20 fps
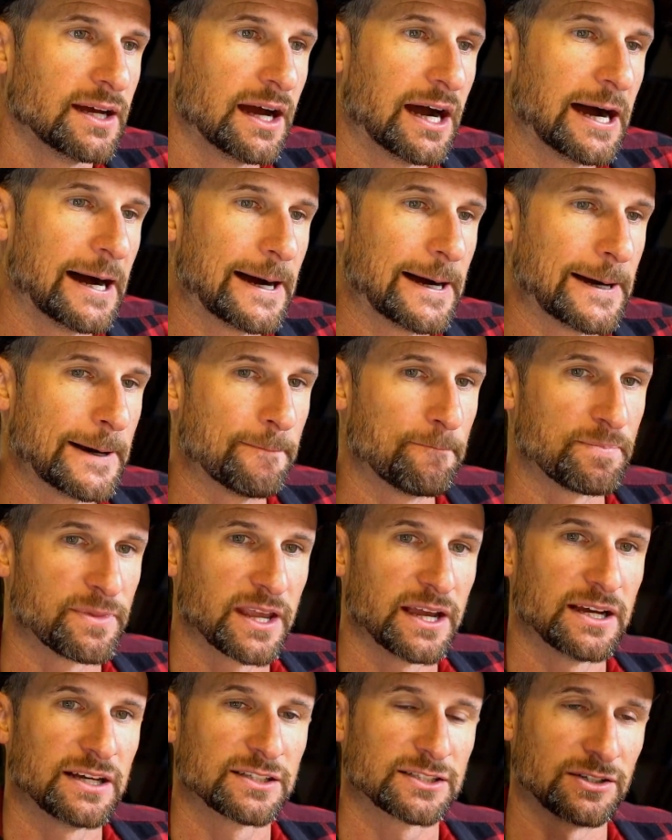
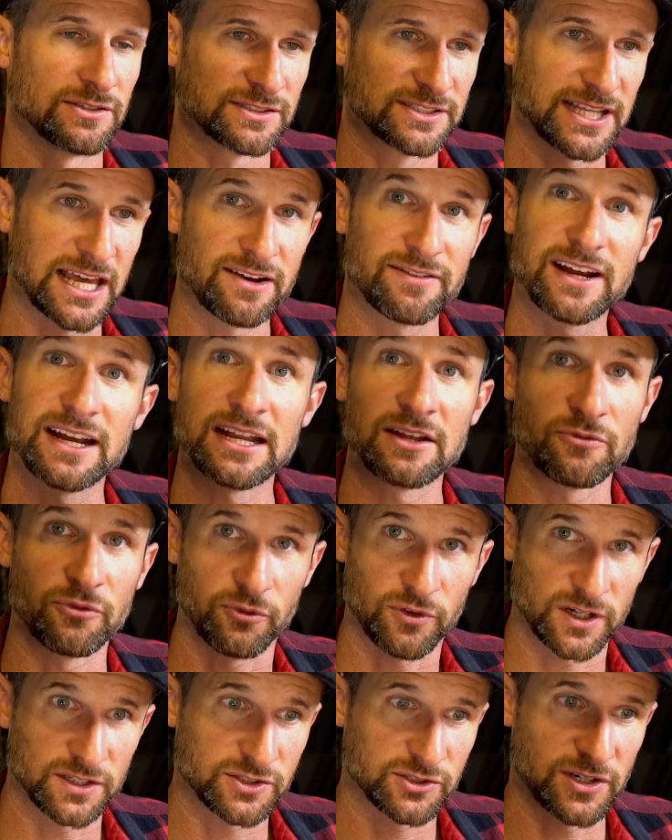So instead of getting
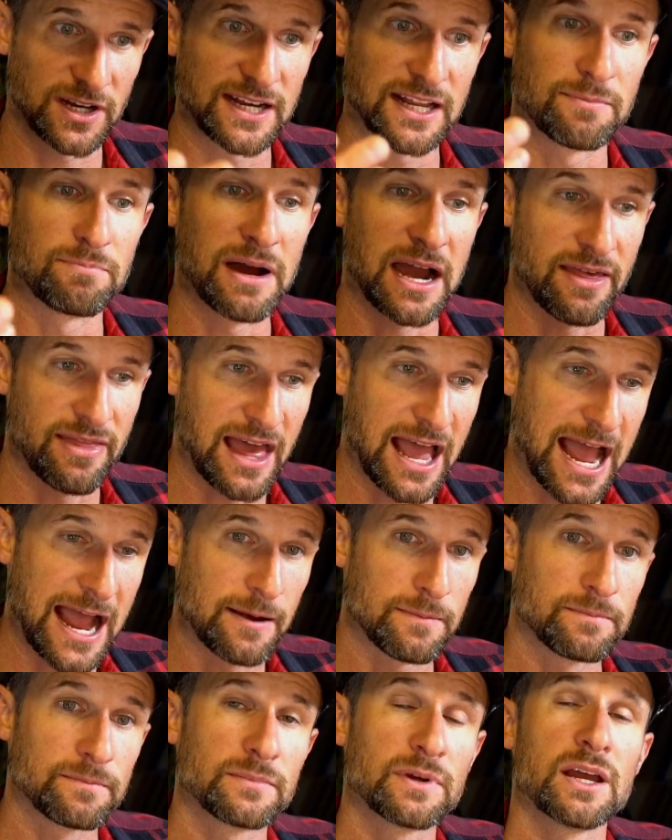frustrated by
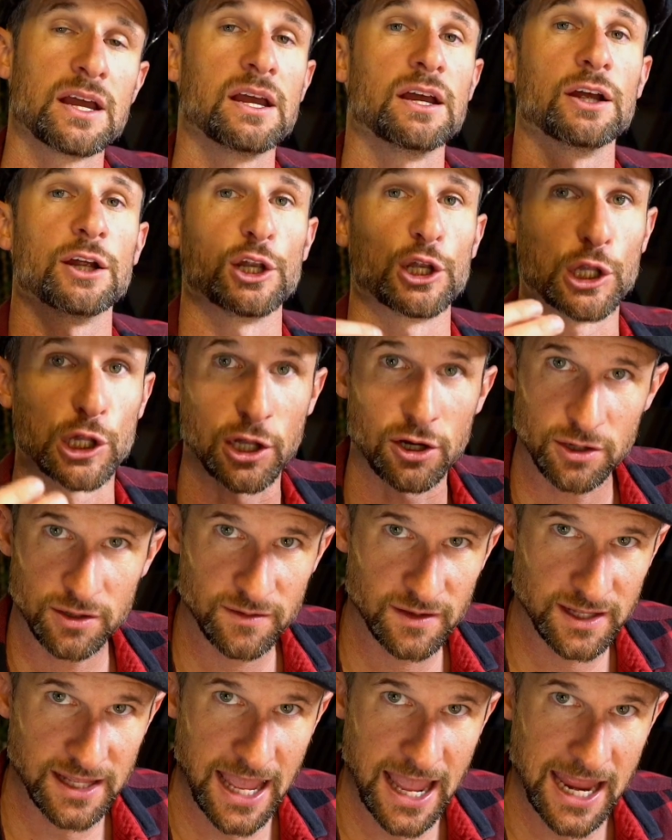that,
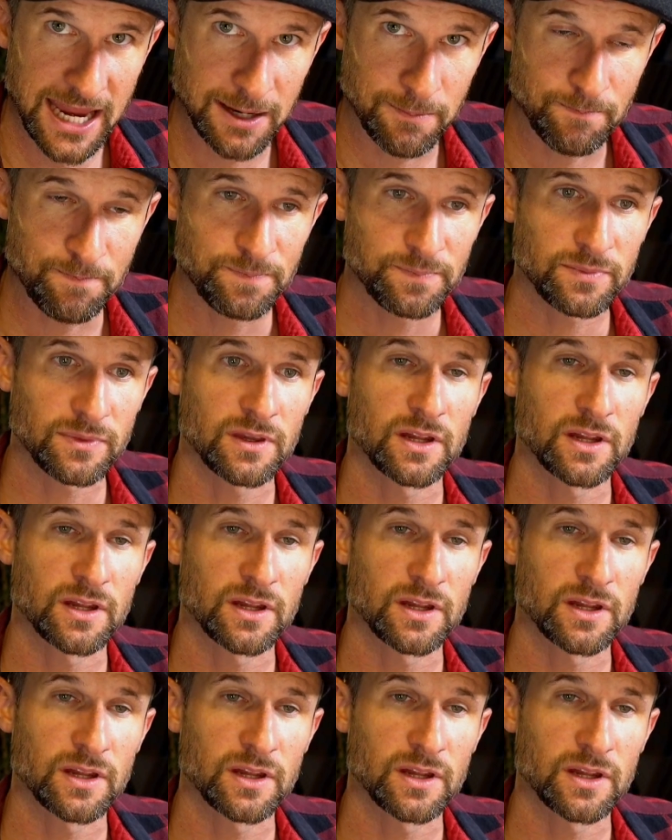learn the game,